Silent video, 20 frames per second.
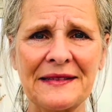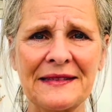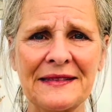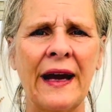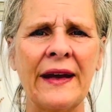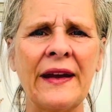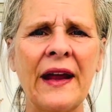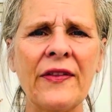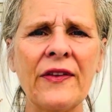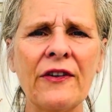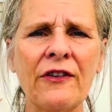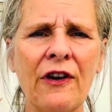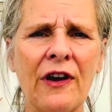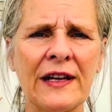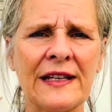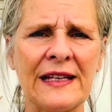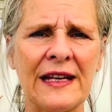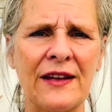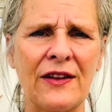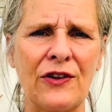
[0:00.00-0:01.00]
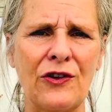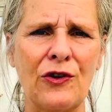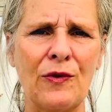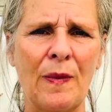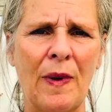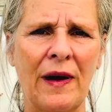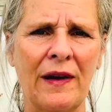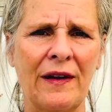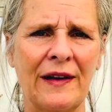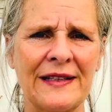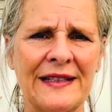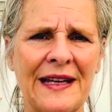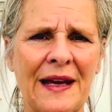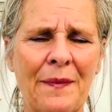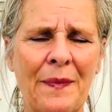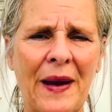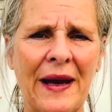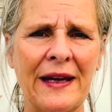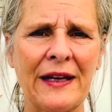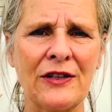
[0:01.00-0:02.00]
Another idea that you might like to get
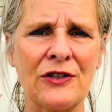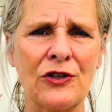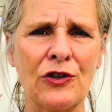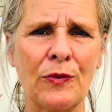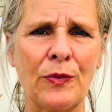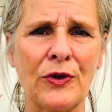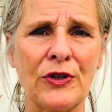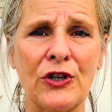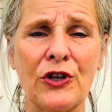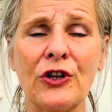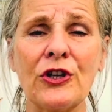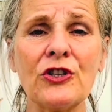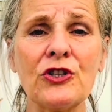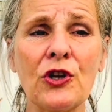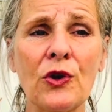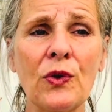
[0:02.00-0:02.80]
back into your body, you can